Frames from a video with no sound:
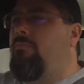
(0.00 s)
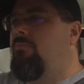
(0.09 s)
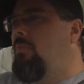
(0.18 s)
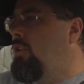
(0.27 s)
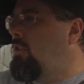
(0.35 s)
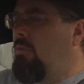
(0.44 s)

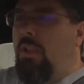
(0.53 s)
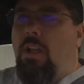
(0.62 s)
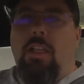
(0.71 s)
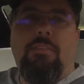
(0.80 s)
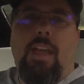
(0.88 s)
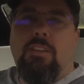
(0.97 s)
Which is really
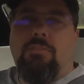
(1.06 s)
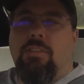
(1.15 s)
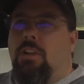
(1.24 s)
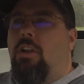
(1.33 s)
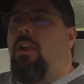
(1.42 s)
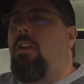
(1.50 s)
all I've asked for the
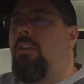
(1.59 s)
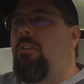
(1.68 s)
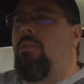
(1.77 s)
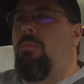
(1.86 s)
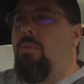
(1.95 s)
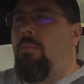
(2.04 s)
car. You
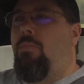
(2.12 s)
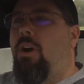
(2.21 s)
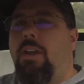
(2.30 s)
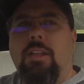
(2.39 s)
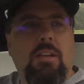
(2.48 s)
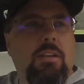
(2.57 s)
know, I
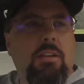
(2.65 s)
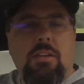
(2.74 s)
bought it.